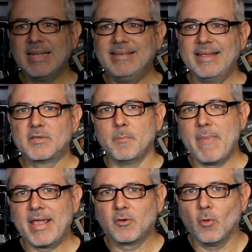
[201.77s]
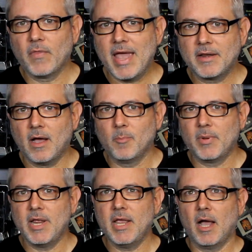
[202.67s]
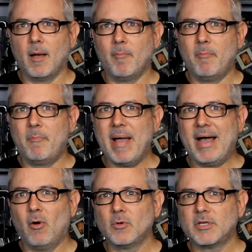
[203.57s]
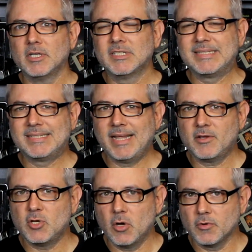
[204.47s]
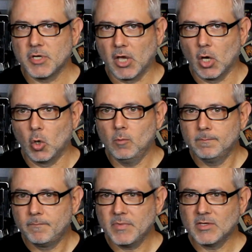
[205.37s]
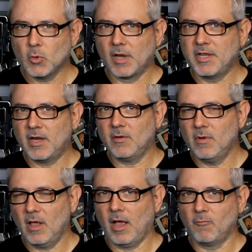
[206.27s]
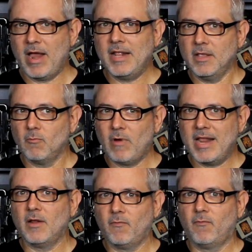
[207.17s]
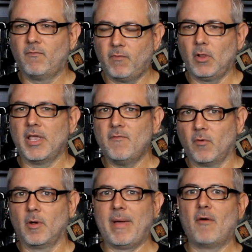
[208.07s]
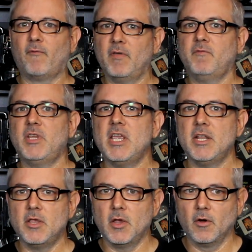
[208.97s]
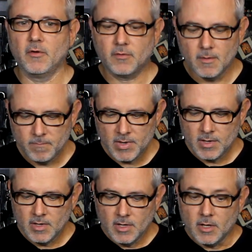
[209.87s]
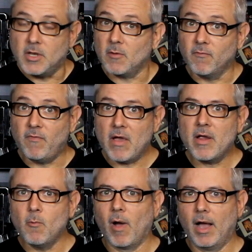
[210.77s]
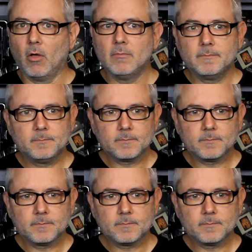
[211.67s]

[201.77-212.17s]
dismantled that company about 6 years ago. So I did it, I ran it fully for about 15 years, did very well.